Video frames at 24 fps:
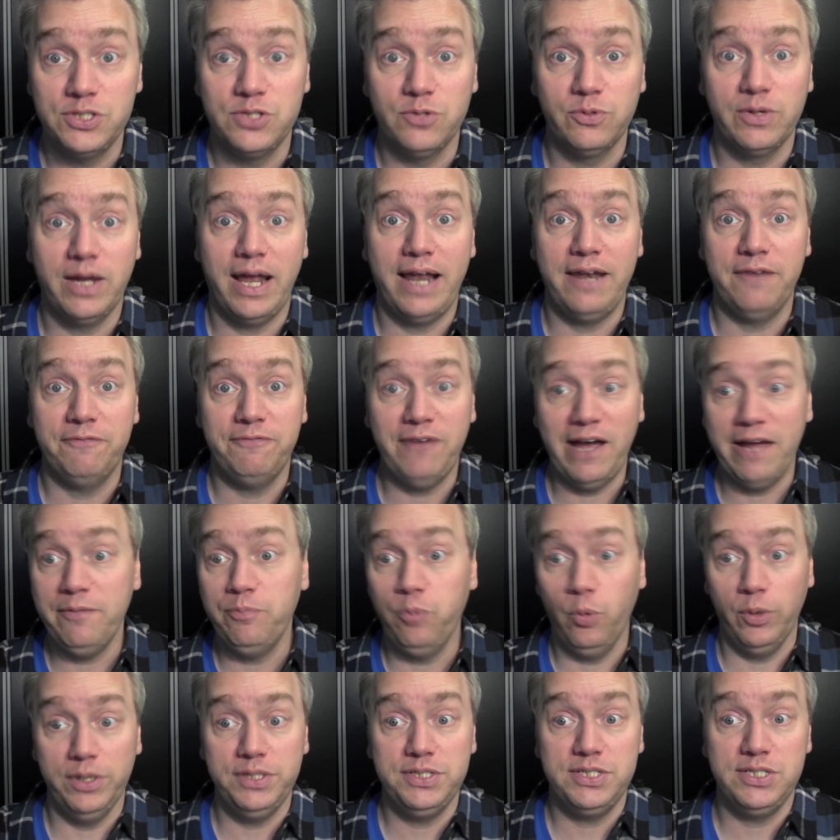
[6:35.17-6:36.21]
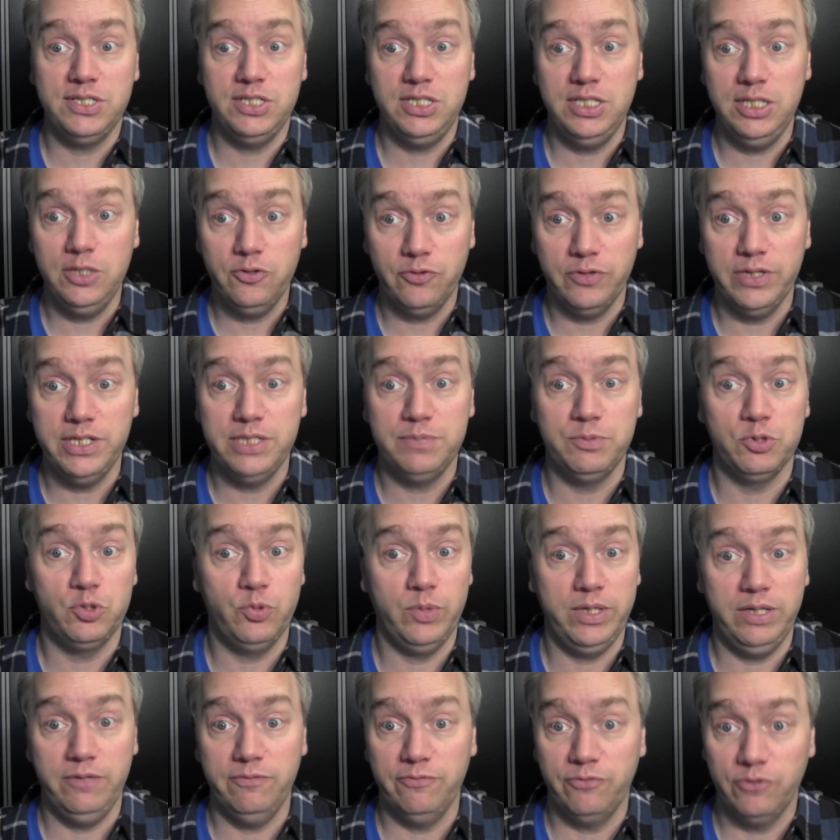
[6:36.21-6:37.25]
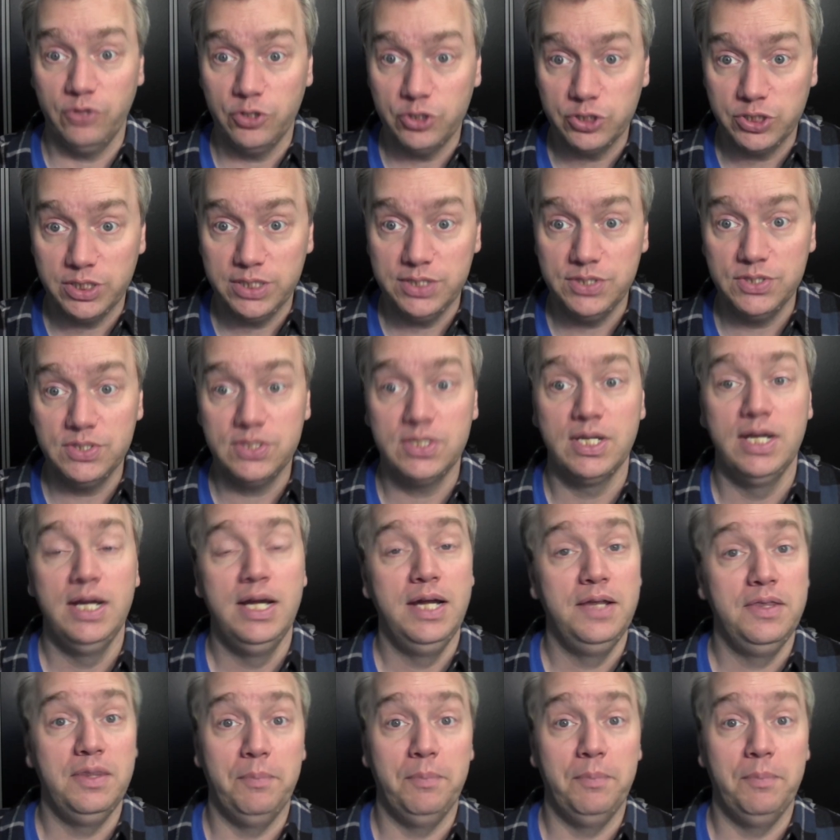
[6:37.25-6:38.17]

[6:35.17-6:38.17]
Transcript: So we got a 5-point decrease between versions.